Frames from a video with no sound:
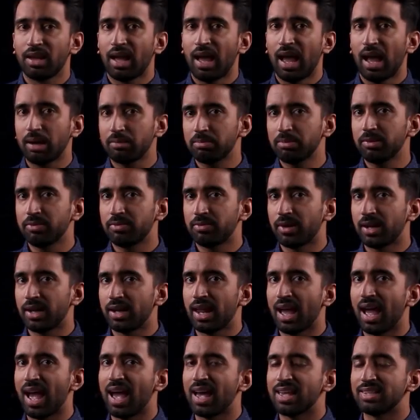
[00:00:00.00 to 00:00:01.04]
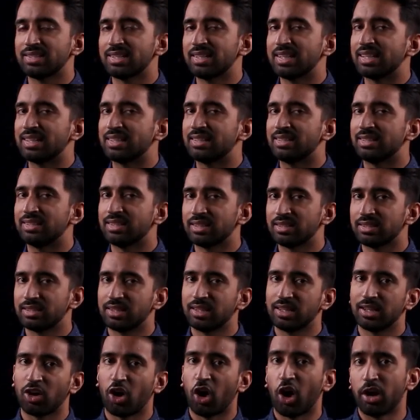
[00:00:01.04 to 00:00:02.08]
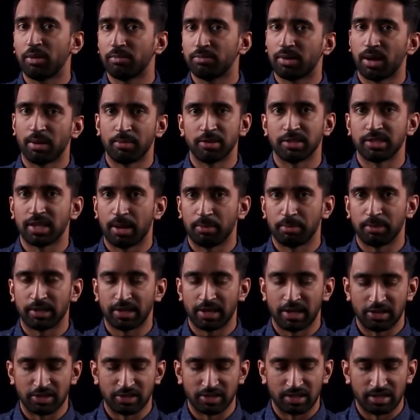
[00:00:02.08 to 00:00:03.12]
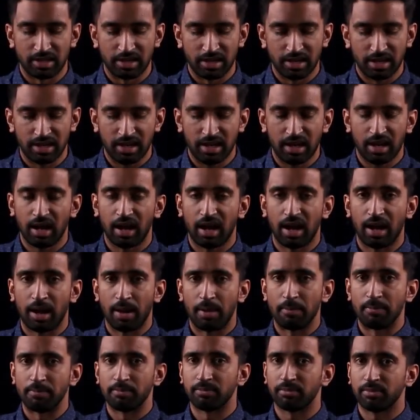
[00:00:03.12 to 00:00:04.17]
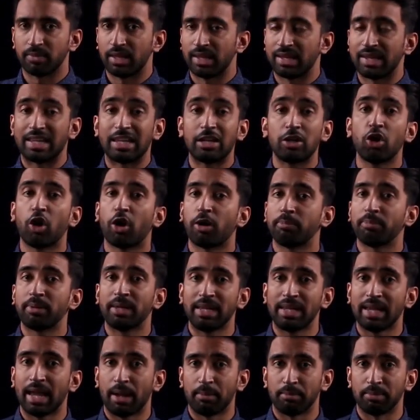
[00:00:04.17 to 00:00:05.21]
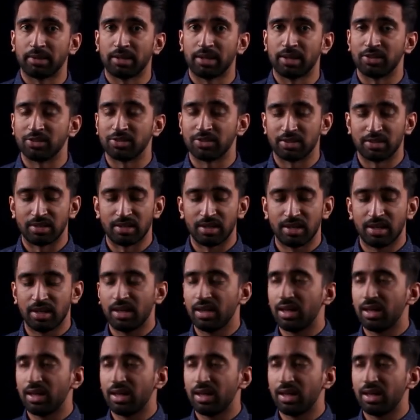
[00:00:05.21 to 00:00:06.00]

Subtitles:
Acme Freight has an existing on-premise application, an ERP application,